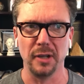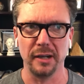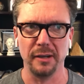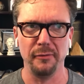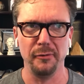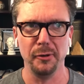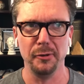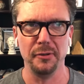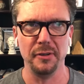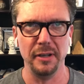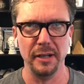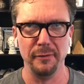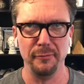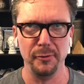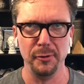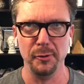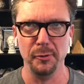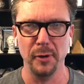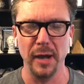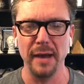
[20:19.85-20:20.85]
like if you're
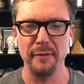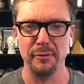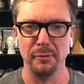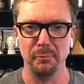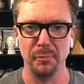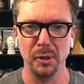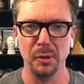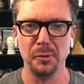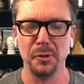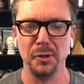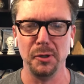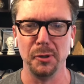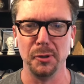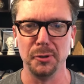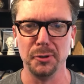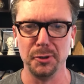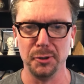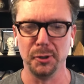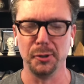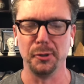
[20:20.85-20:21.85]
if you haven't broke
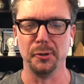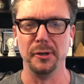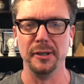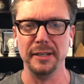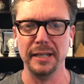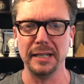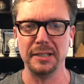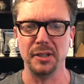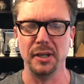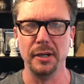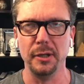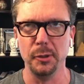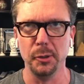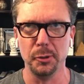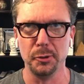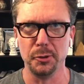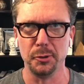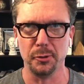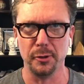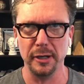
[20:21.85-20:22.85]
your sugar addiction and
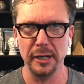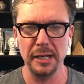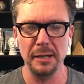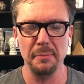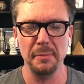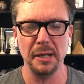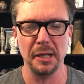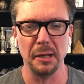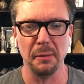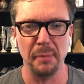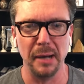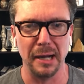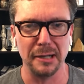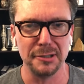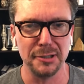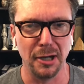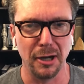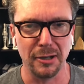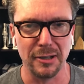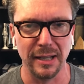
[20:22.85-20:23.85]
you're dreaming
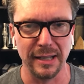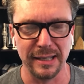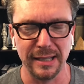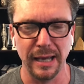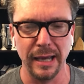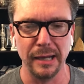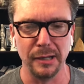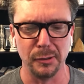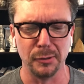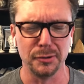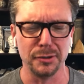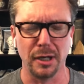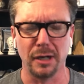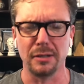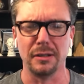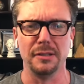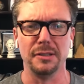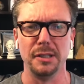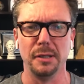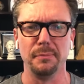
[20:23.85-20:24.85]
about chocolate cake or
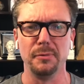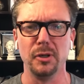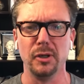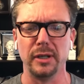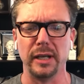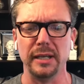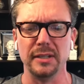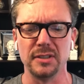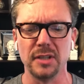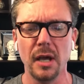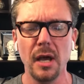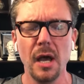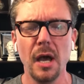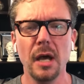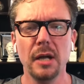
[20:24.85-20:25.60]
chocolate chip cookies,